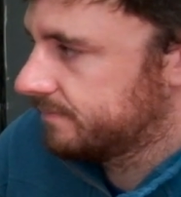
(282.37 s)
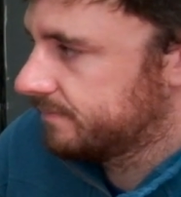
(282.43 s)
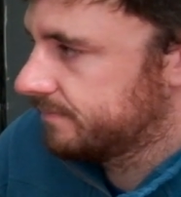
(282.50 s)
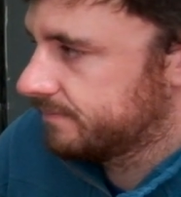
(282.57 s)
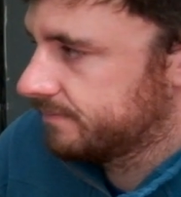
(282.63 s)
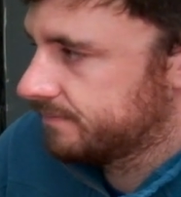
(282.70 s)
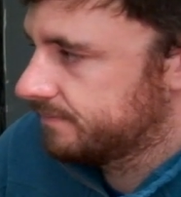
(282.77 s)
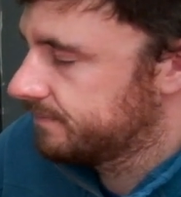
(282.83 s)

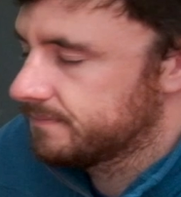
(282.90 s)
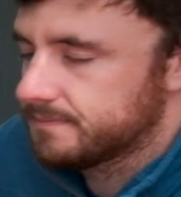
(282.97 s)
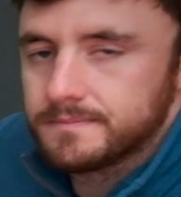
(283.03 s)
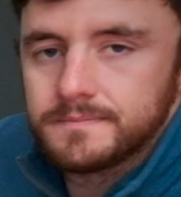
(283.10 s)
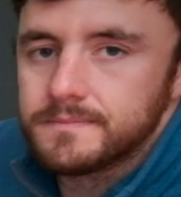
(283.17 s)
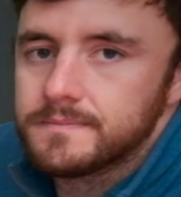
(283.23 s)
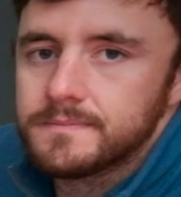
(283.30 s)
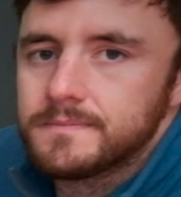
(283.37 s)

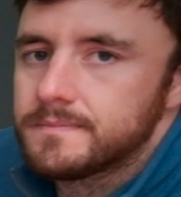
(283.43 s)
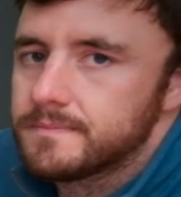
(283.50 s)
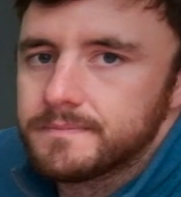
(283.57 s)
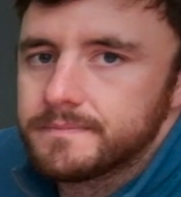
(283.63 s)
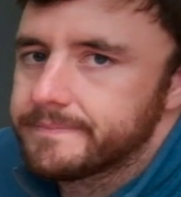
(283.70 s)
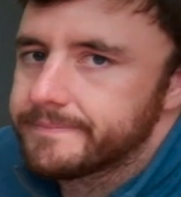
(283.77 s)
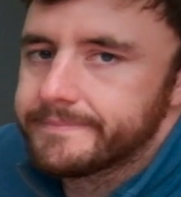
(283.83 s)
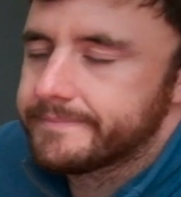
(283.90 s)

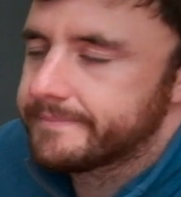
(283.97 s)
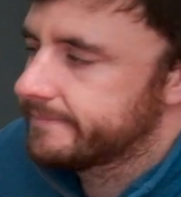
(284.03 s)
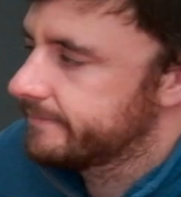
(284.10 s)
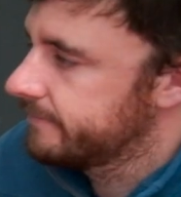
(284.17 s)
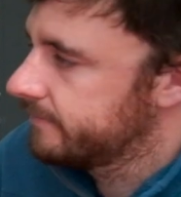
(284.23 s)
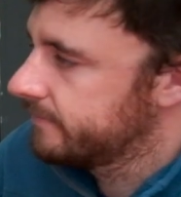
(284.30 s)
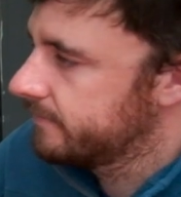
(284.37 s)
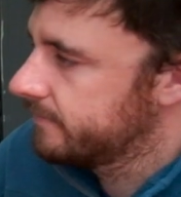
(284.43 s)

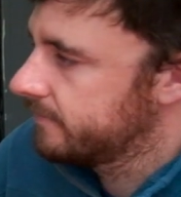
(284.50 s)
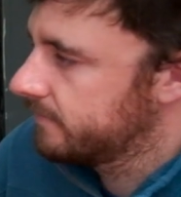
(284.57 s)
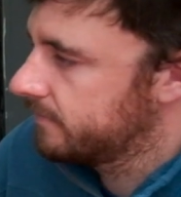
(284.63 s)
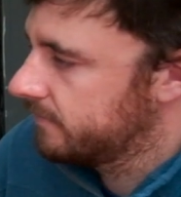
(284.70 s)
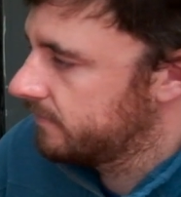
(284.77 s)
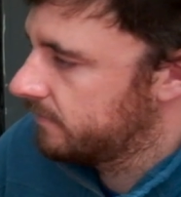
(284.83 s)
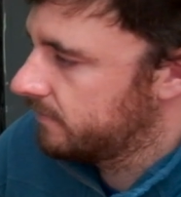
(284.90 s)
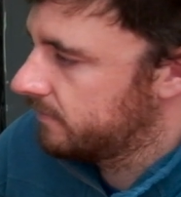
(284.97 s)

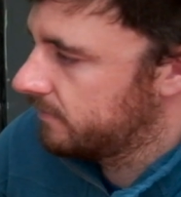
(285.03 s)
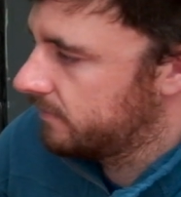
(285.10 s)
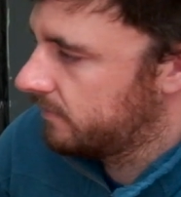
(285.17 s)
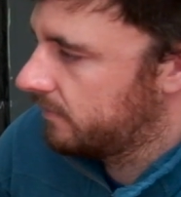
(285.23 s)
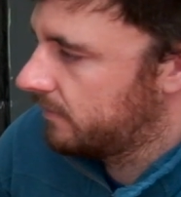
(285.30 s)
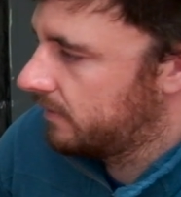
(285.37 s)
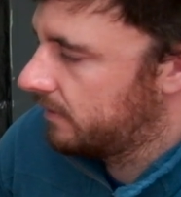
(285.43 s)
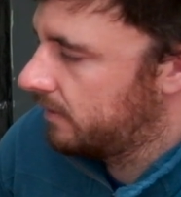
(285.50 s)

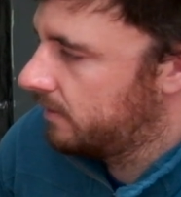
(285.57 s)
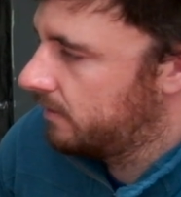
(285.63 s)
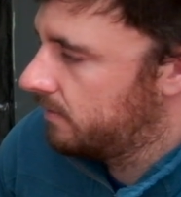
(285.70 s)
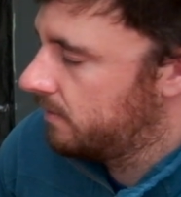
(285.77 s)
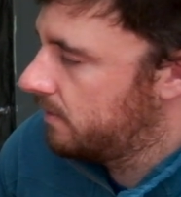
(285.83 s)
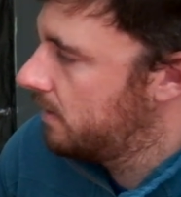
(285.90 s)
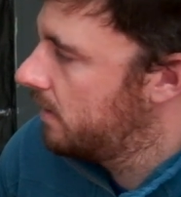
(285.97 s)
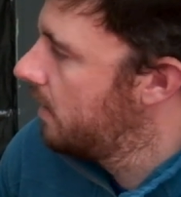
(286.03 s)

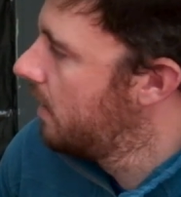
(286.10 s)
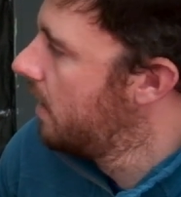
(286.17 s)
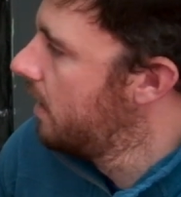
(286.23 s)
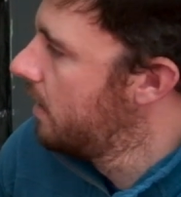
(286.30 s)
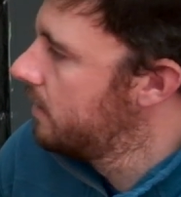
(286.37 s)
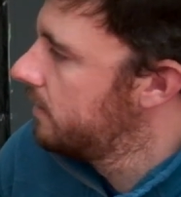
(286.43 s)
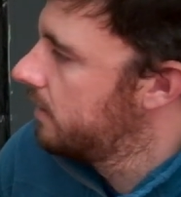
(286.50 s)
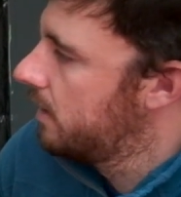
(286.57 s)

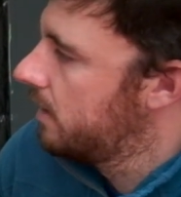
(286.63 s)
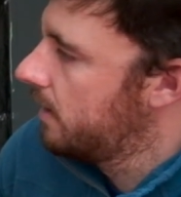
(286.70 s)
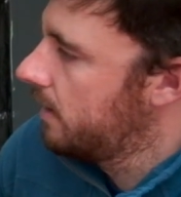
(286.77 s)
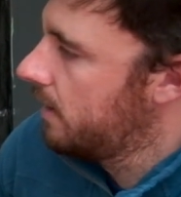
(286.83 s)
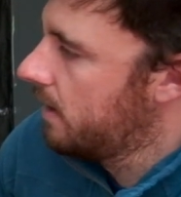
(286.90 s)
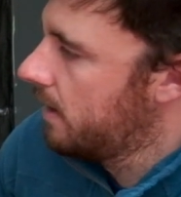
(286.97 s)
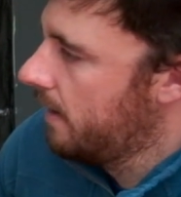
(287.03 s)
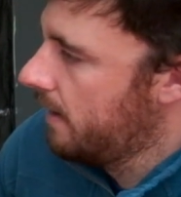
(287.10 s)

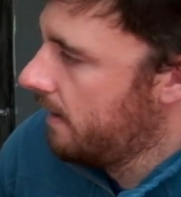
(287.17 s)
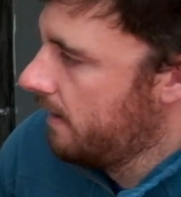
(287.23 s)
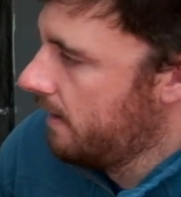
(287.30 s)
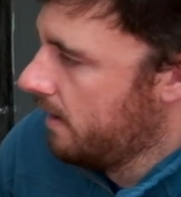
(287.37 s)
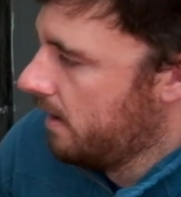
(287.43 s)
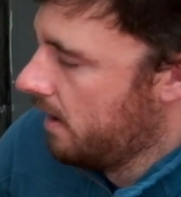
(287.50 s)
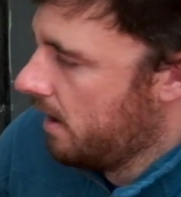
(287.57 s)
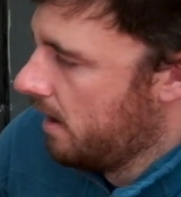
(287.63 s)

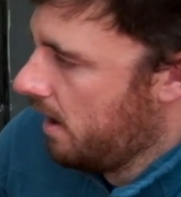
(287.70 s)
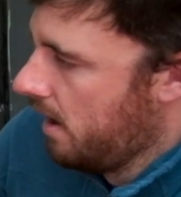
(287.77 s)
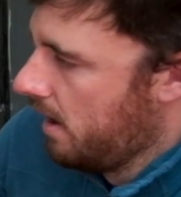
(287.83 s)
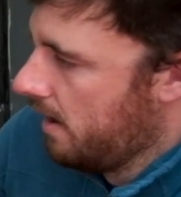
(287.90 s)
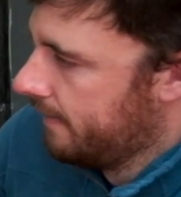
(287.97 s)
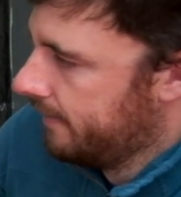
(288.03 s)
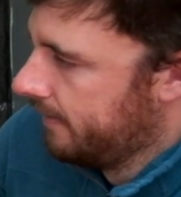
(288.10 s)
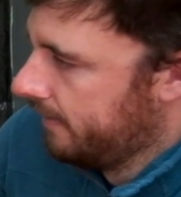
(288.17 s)

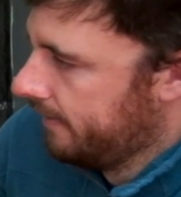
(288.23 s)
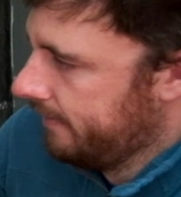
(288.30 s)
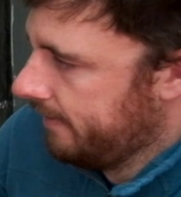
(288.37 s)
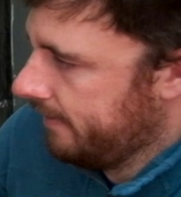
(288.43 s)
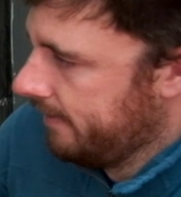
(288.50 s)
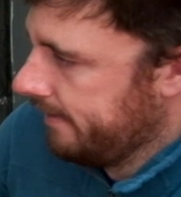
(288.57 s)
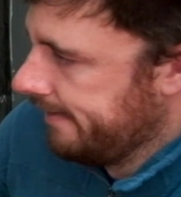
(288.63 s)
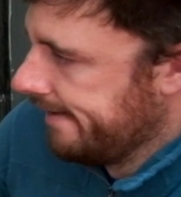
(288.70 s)

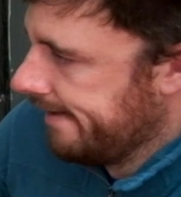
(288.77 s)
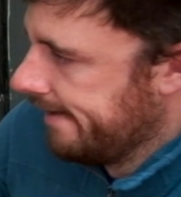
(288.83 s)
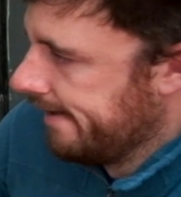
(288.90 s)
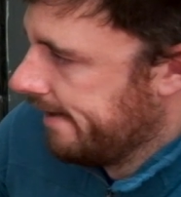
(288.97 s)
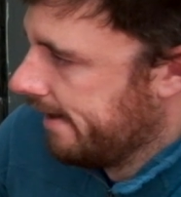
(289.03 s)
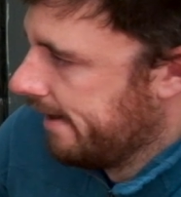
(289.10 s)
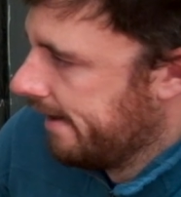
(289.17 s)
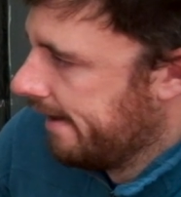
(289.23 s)

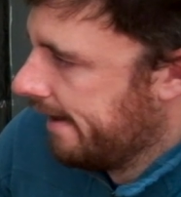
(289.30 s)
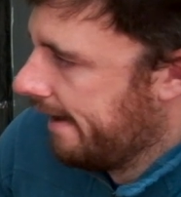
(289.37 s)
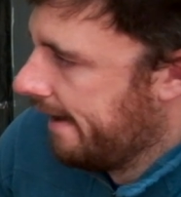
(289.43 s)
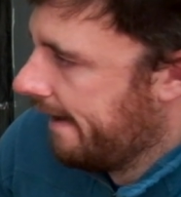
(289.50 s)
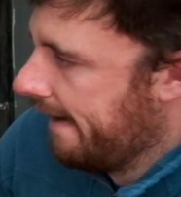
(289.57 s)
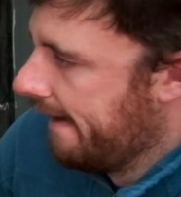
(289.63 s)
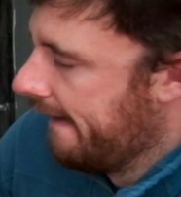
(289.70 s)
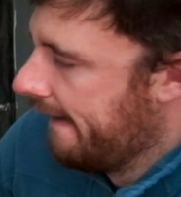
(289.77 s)

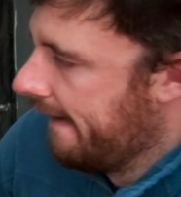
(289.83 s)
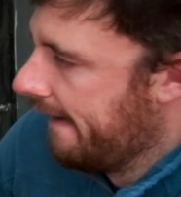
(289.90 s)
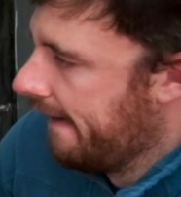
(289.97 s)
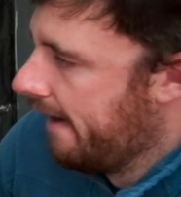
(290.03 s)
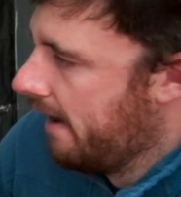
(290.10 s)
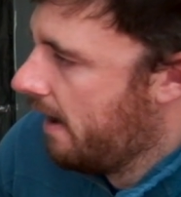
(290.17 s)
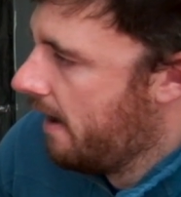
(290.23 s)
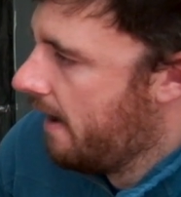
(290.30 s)
This person isn't speaking.